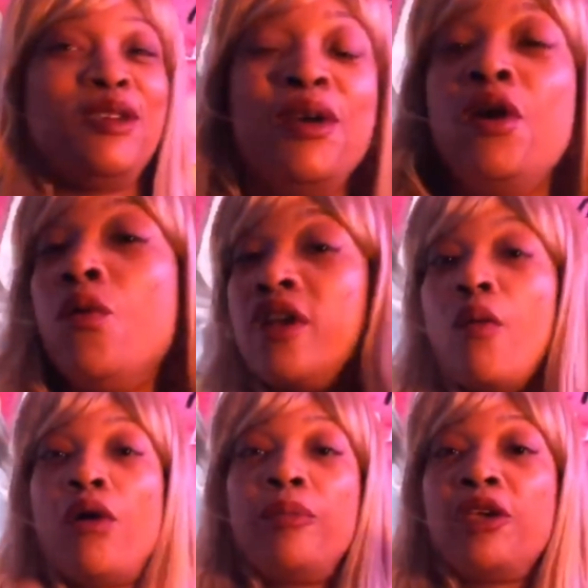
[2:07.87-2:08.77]
you. When they
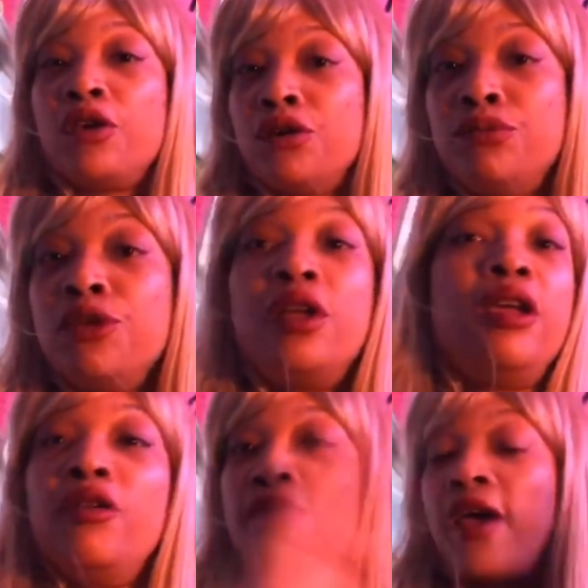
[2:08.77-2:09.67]
want to be you,
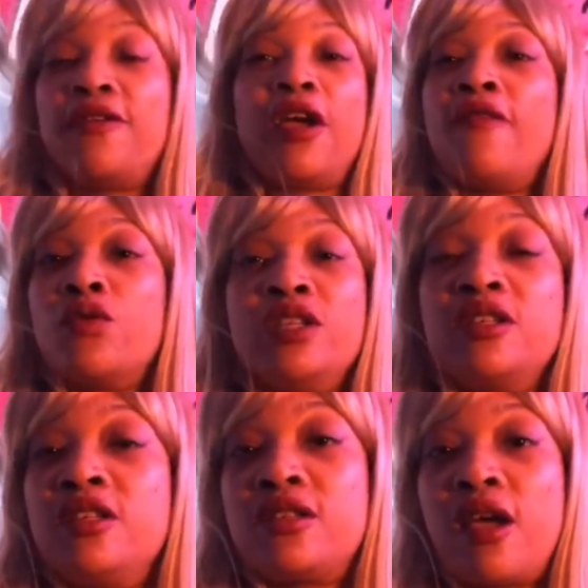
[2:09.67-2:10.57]
they don't even have to have a reason
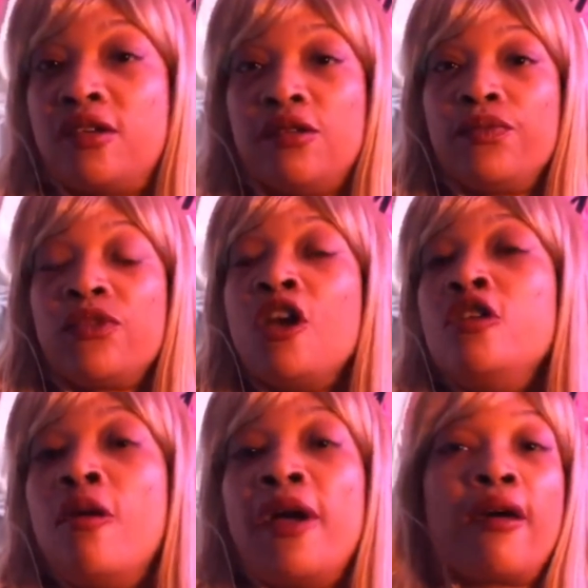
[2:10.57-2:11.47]
to dislike you.
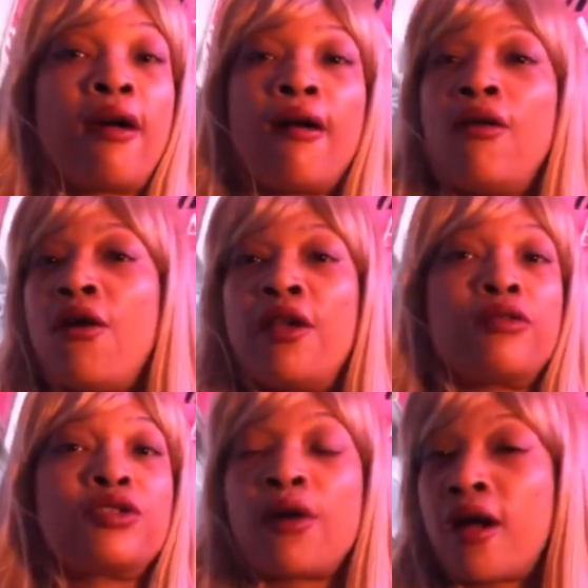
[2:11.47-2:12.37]
No matter how hard
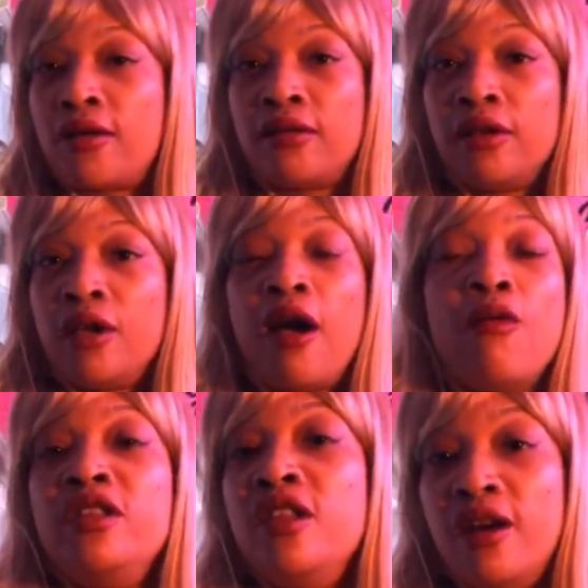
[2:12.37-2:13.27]
I try, I
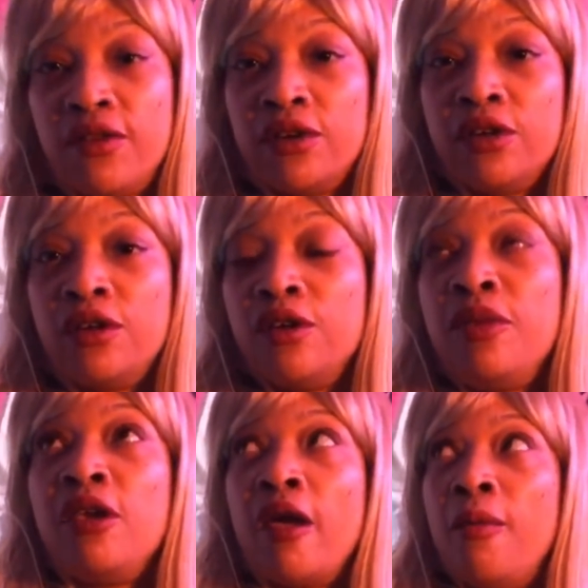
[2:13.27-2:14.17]
would never
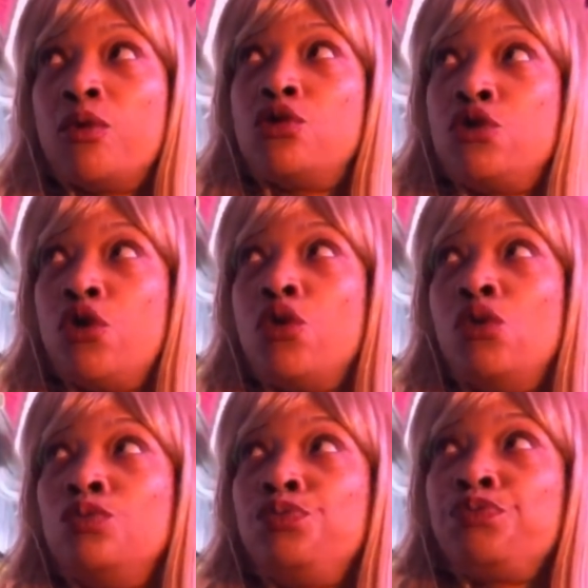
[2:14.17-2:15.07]
be able
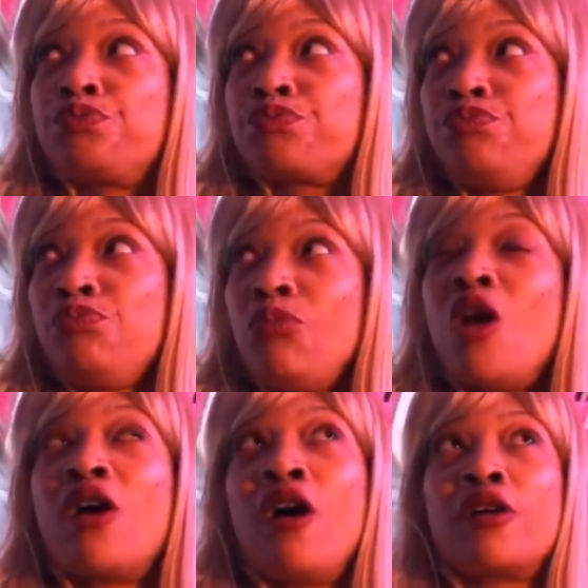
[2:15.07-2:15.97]
to
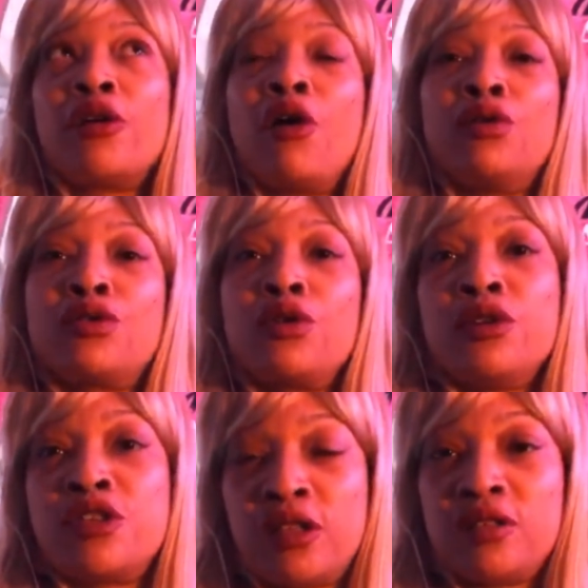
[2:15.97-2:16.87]
conquer hoes who
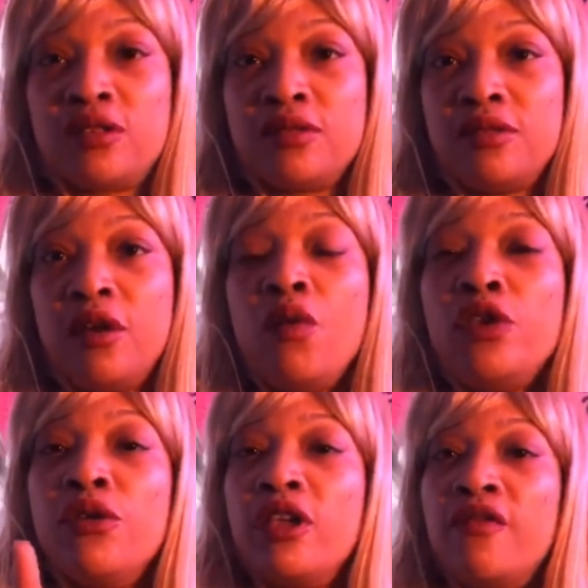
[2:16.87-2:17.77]
are jealous. When
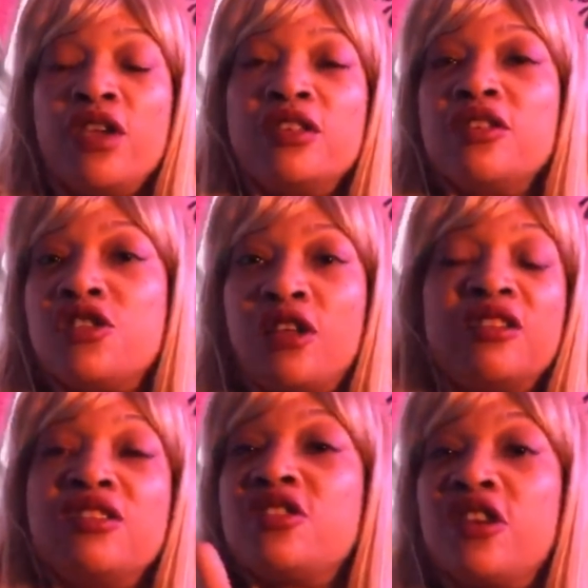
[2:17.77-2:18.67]
you are envious and
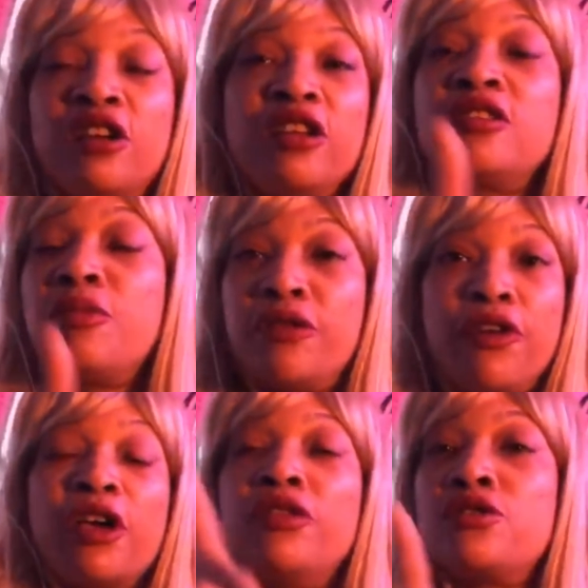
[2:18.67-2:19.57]
jealous and just ugly as a
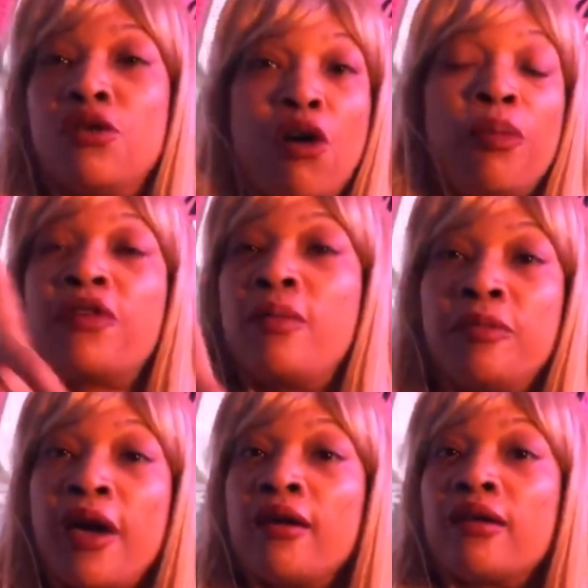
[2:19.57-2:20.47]
motherfucker and there's no hope of coming
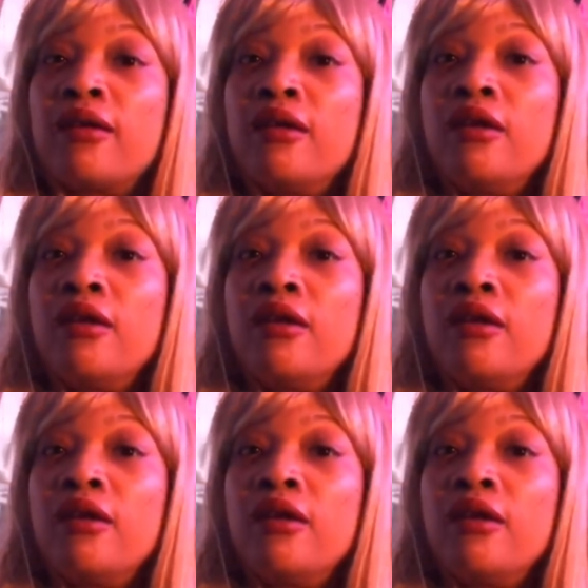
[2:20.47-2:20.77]
back,